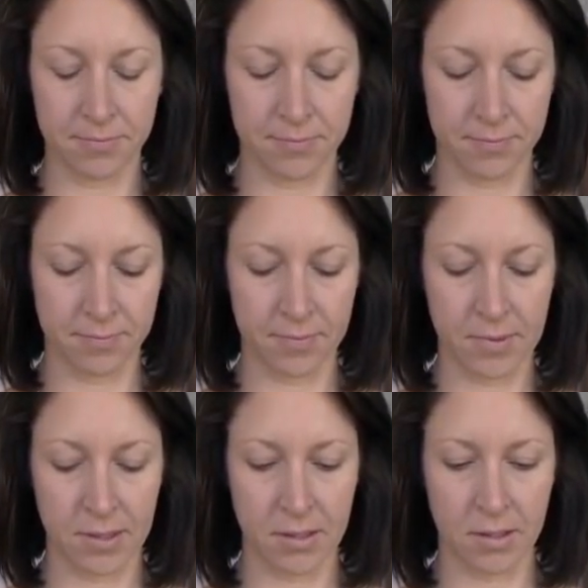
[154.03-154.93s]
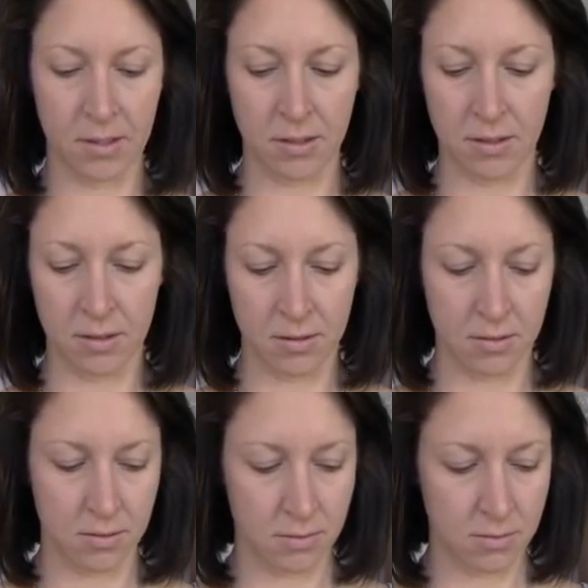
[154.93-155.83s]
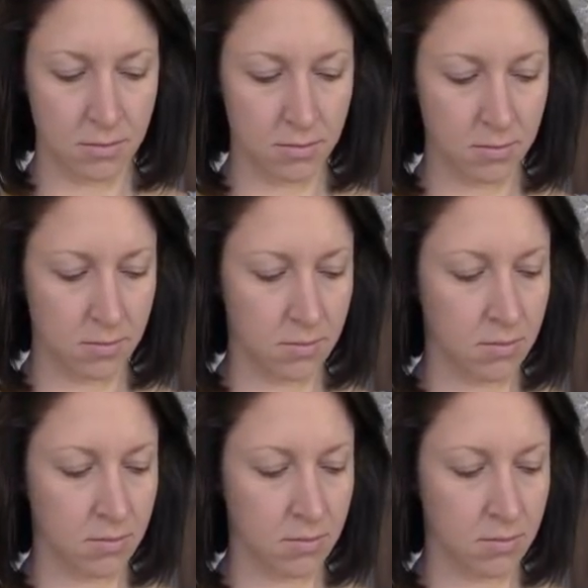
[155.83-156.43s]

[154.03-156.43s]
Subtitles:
No one is speaking in this clip.